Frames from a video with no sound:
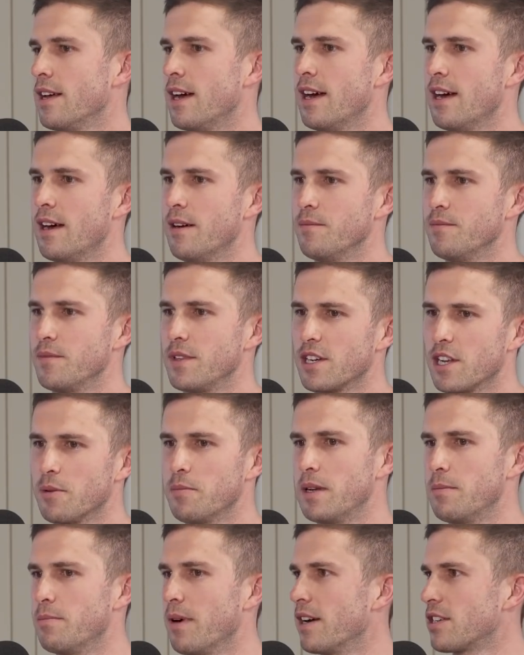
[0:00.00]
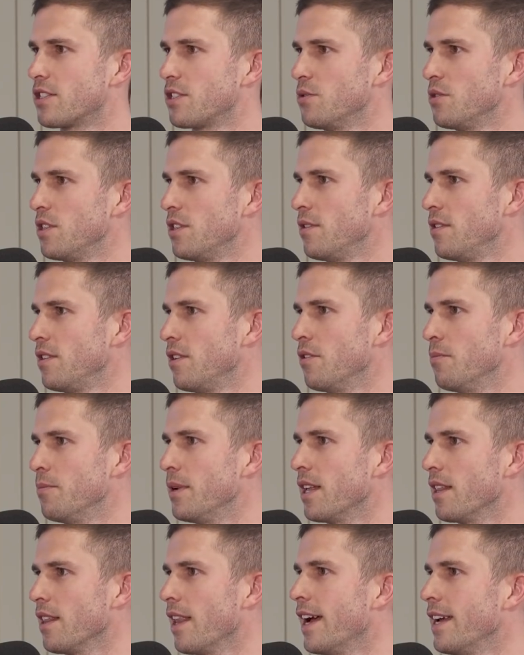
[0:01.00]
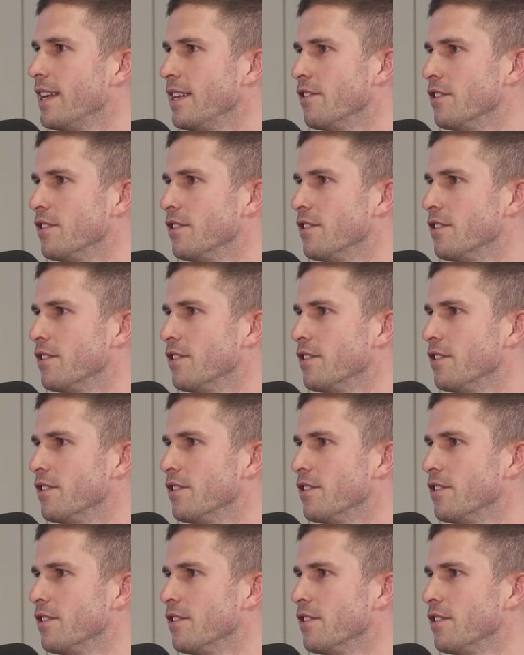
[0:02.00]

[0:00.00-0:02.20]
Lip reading: You got to be punctual. You're a minute late,